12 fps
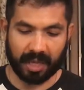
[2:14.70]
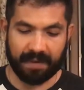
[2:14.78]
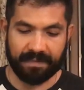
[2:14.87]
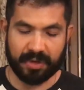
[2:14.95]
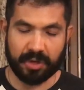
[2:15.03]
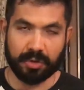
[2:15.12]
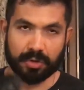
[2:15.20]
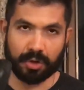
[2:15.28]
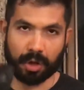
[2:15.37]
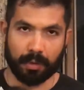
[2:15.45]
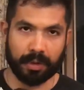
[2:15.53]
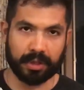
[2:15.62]
If you
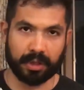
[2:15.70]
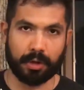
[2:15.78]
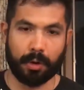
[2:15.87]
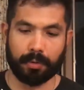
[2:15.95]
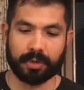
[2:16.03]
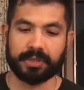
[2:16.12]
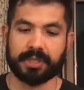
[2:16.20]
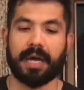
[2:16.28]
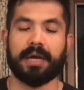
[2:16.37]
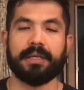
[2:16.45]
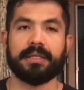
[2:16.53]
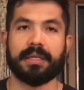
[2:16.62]
go on the GORUCK
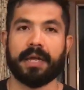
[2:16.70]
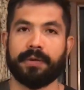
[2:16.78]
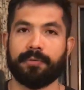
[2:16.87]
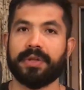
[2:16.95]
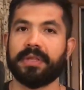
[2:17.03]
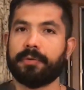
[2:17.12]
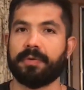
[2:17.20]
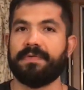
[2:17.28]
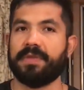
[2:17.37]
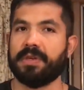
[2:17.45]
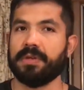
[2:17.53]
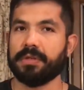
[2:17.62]
site and read the
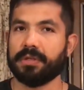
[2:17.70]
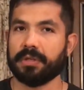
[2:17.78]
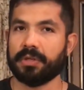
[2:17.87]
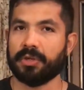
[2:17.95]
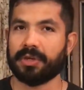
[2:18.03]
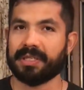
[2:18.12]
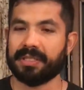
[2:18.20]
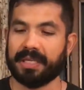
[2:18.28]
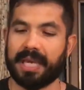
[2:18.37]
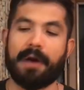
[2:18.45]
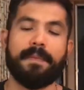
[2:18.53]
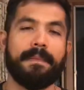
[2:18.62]
reviews, you can
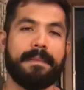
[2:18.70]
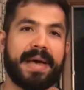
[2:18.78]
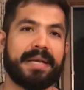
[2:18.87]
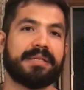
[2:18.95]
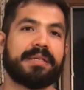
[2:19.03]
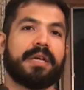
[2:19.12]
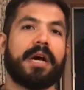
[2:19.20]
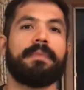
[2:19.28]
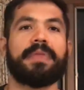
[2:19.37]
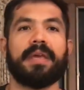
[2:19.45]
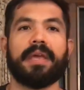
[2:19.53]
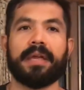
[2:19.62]
see how messed
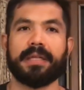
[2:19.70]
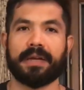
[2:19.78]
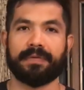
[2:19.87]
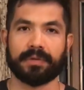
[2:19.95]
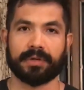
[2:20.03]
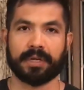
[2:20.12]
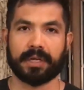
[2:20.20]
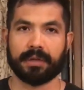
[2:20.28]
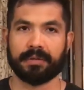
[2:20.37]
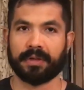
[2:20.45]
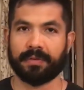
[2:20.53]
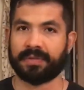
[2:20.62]
up they end after
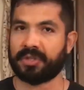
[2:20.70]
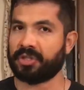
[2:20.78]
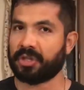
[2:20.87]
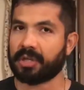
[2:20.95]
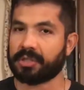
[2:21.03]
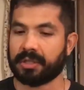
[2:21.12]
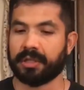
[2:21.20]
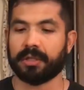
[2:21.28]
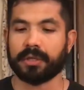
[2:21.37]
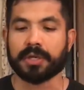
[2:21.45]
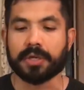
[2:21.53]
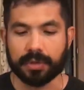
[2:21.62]
just
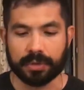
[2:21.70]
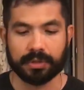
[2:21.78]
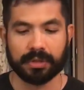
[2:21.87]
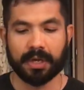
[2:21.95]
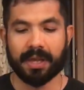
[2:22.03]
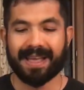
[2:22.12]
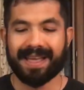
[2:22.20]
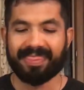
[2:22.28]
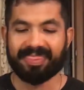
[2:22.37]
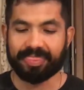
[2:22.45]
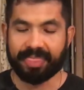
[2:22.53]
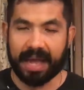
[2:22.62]
little use.
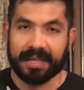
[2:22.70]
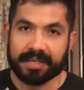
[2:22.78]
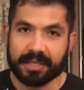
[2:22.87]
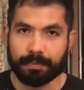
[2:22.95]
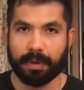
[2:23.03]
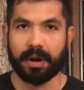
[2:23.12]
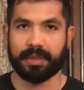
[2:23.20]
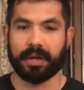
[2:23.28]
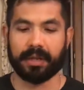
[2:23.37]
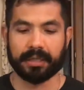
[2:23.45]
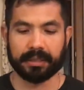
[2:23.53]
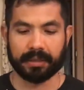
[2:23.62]
That's the part
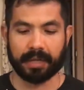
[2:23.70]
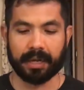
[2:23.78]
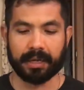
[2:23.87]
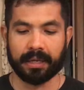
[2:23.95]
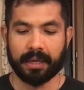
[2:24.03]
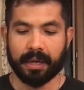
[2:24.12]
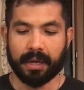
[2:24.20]
that I didn't like.